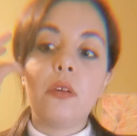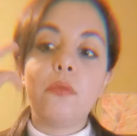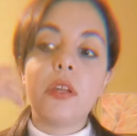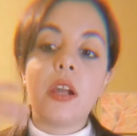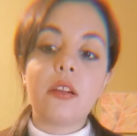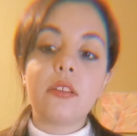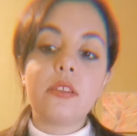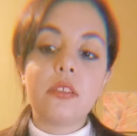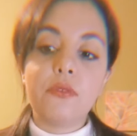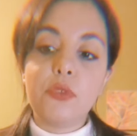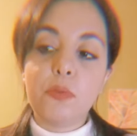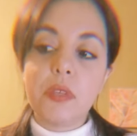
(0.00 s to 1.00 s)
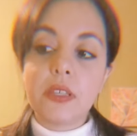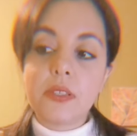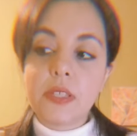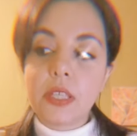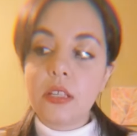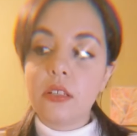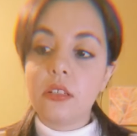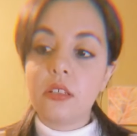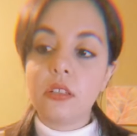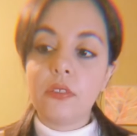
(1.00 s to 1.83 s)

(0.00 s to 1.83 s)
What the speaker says: regardless of you being single,